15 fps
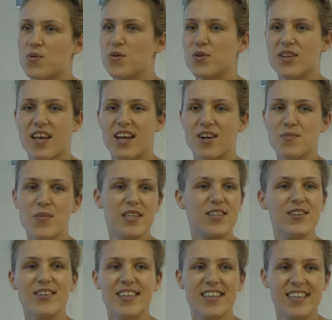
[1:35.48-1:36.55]
What the hell am I
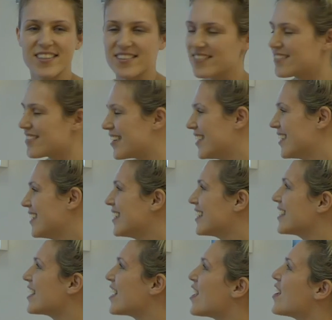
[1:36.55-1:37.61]
doing? And
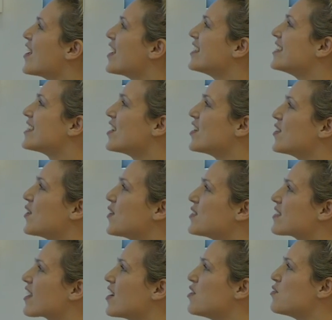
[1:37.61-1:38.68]
so I
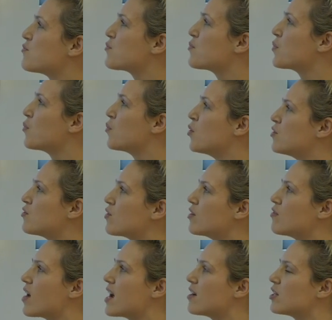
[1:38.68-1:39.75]
was kind of wandering
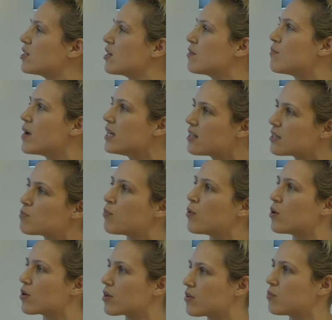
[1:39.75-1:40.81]
around. I'd made this
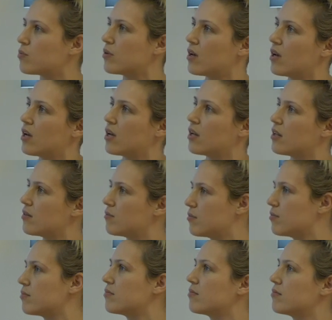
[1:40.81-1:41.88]
book
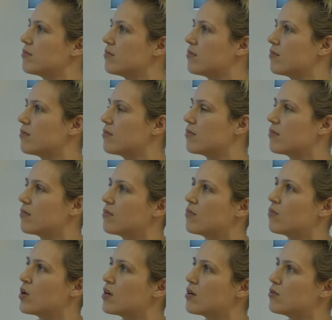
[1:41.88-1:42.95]

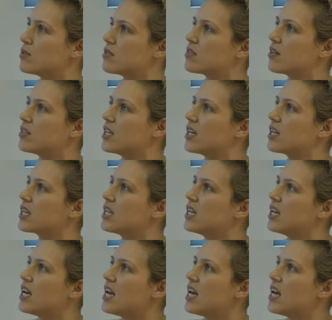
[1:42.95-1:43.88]
when I was studying,